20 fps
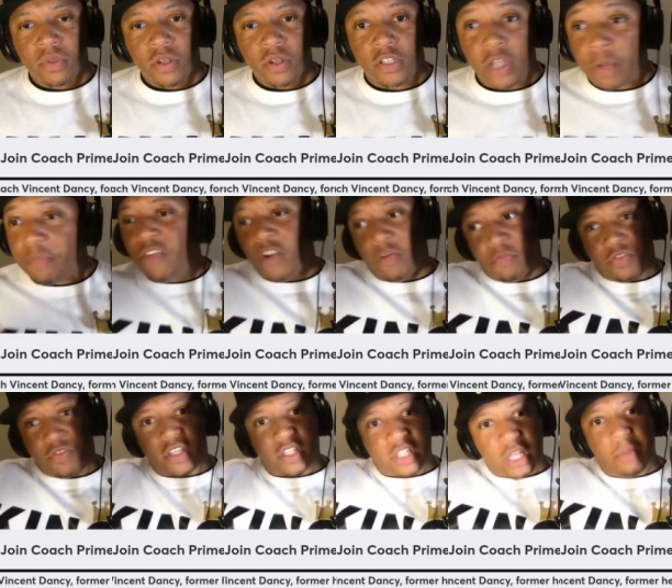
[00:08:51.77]
So from
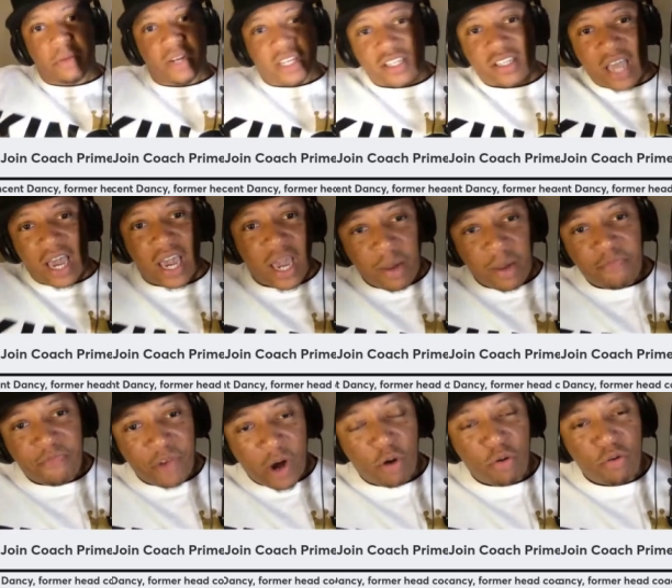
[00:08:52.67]
some of the same
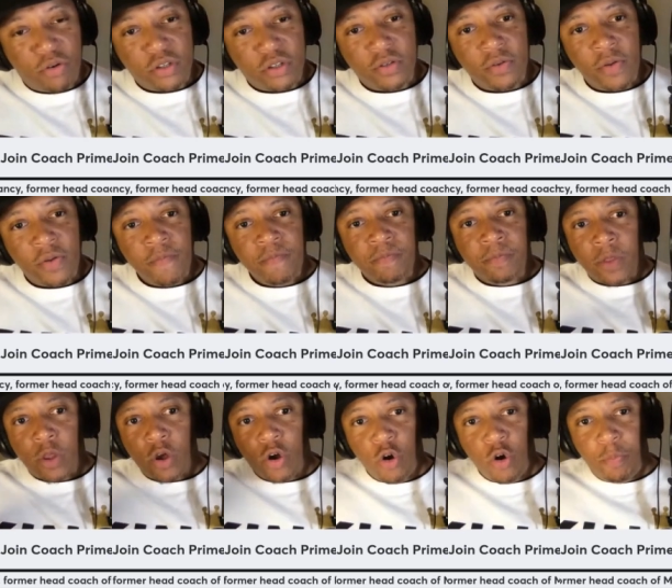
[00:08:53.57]
folks
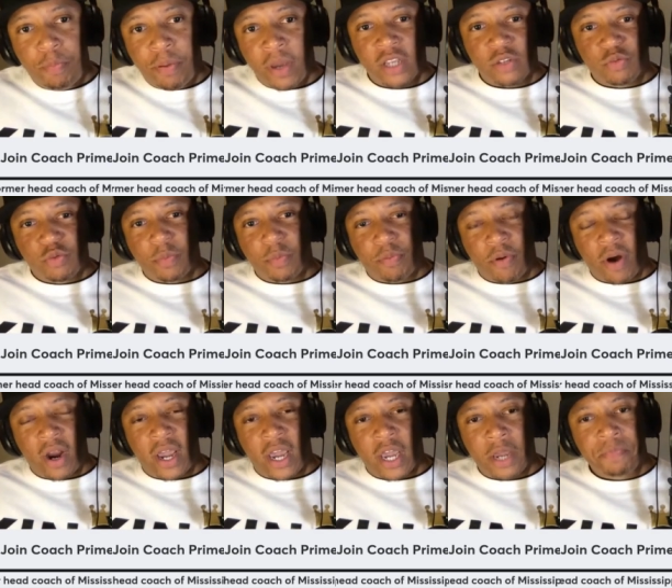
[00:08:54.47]
who pissed with
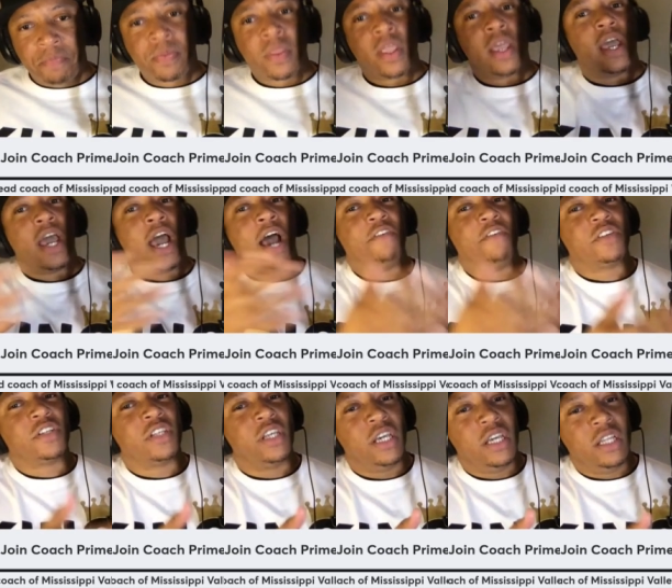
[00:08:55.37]
Prime, I've
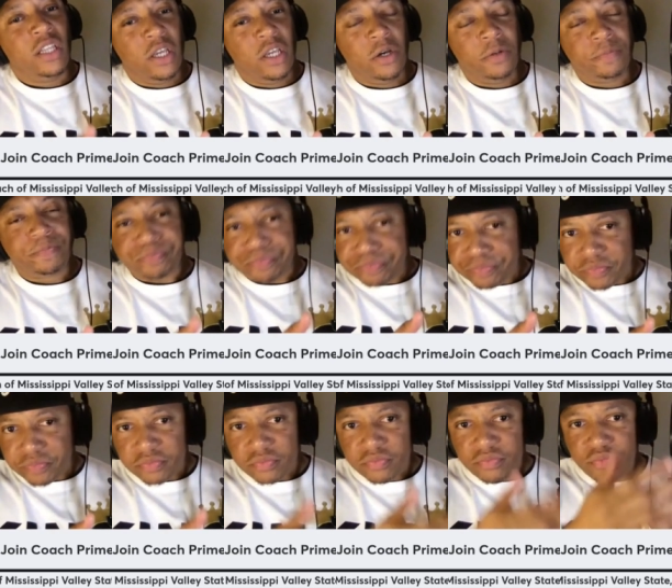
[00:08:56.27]
seen them
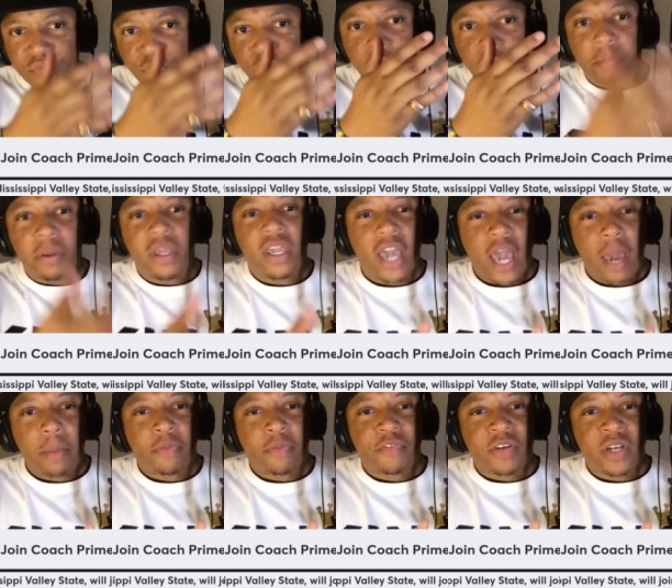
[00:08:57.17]
be
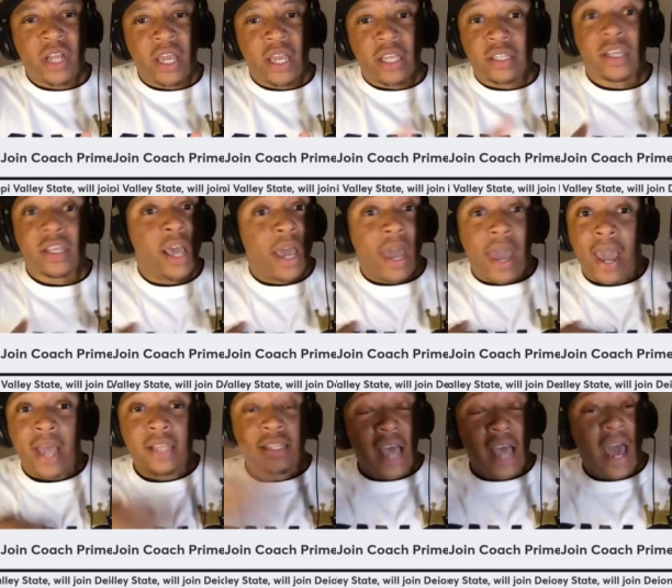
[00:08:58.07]
happy for Dancy
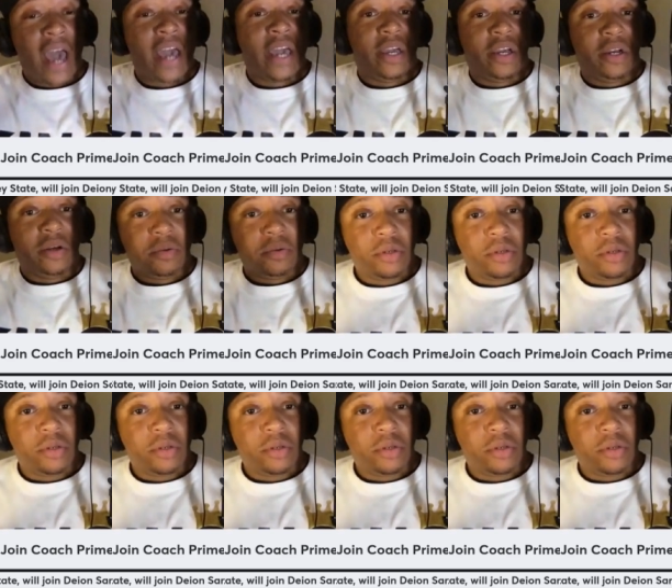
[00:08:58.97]
as I am.